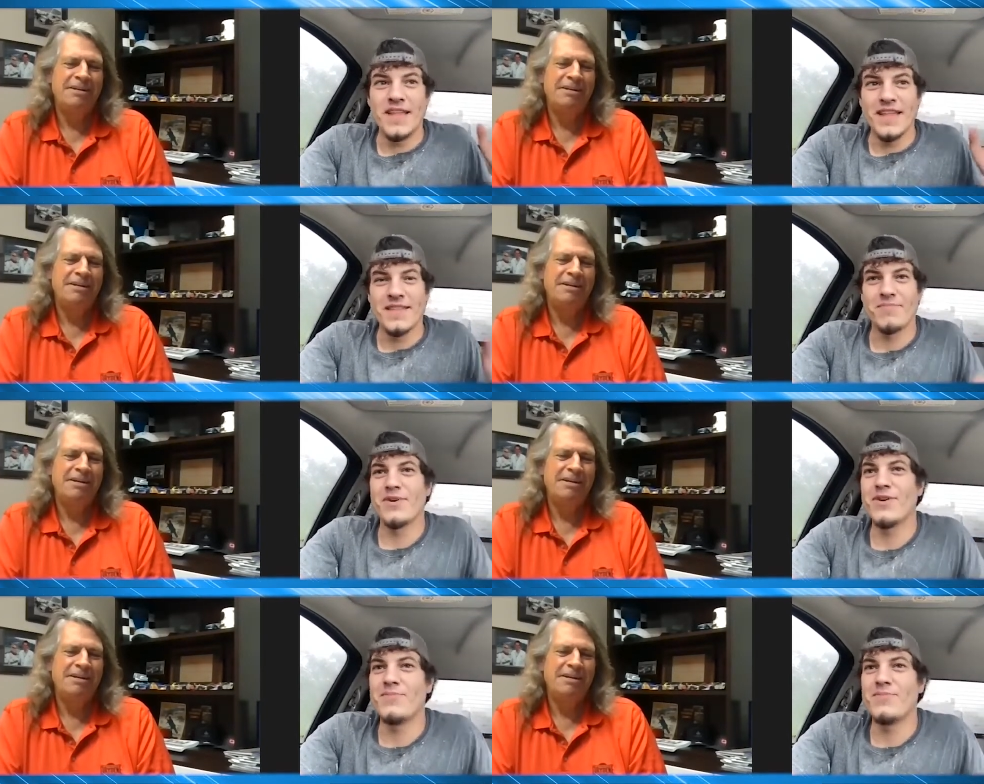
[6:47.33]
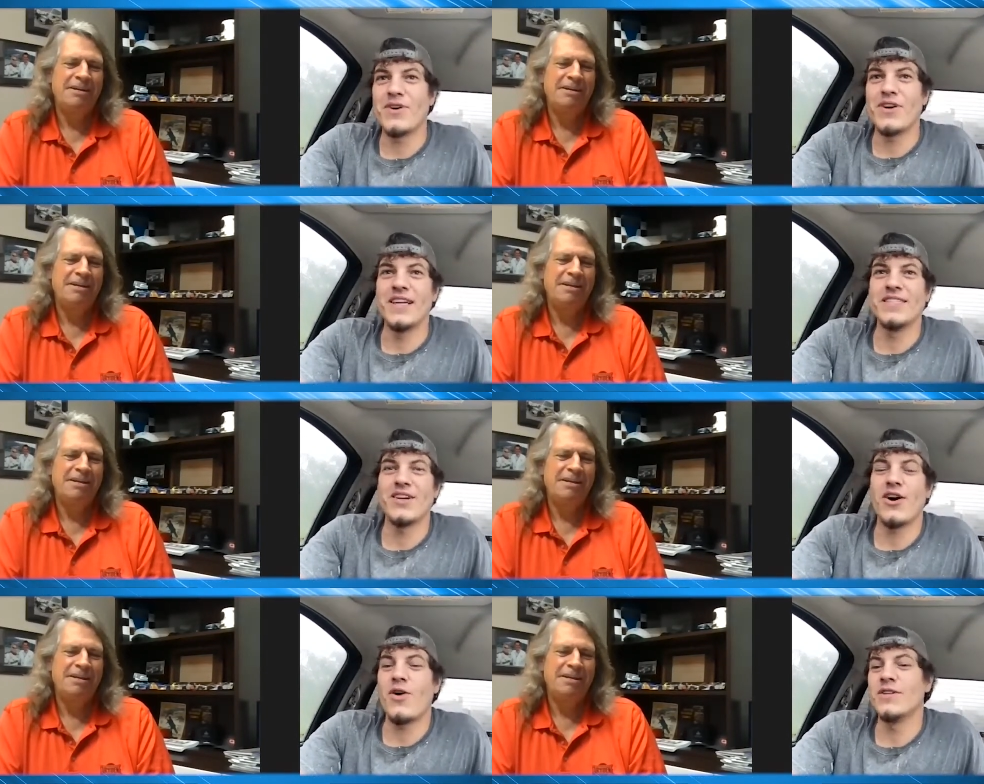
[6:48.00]
Speaker 1: Bill, Bill, he's
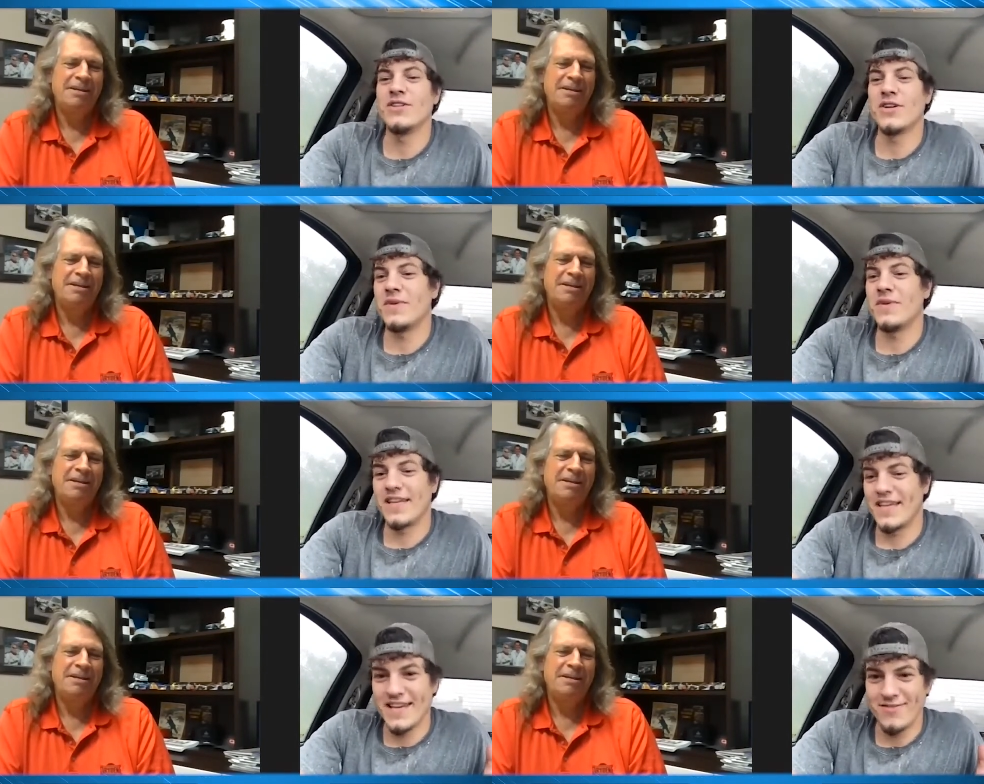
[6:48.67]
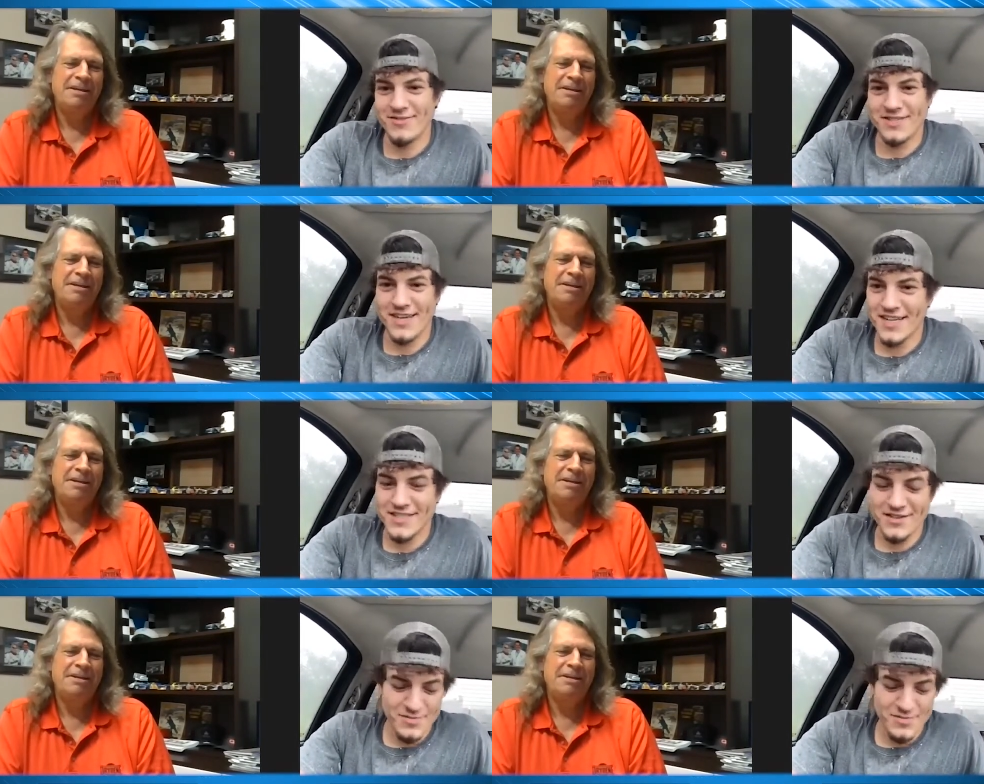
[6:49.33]
always going to be the king of Wisconsin.